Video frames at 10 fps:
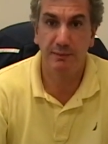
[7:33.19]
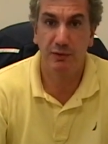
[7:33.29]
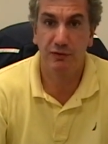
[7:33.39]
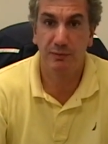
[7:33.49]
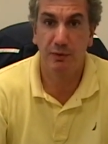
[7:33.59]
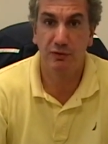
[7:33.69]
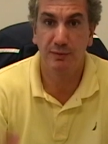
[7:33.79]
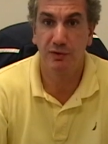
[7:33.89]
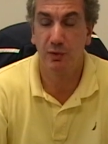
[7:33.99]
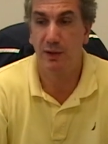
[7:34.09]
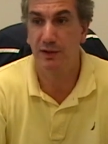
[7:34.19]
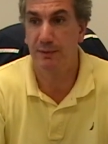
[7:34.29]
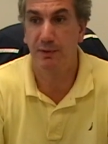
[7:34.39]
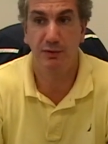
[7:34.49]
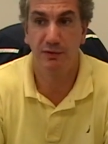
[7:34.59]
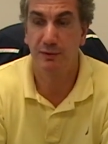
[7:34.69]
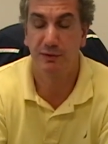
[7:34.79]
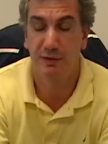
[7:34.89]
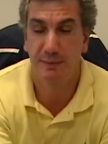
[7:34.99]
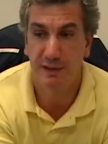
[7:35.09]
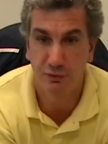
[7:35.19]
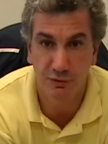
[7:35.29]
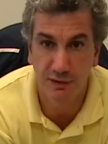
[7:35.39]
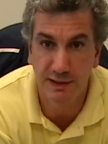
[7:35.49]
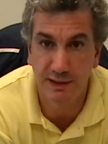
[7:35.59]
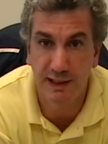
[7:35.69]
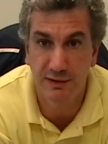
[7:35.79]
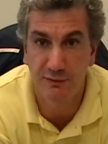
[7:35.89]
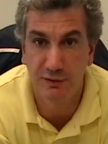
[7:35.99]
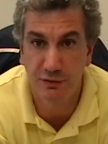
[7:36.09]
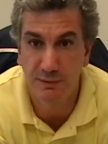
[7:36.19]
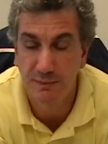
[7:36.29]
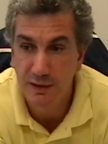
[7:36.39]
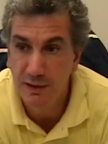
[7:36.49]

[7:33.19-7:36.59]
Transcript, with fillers: Most most of them to quality opponents, so it's going to be interesting in that division.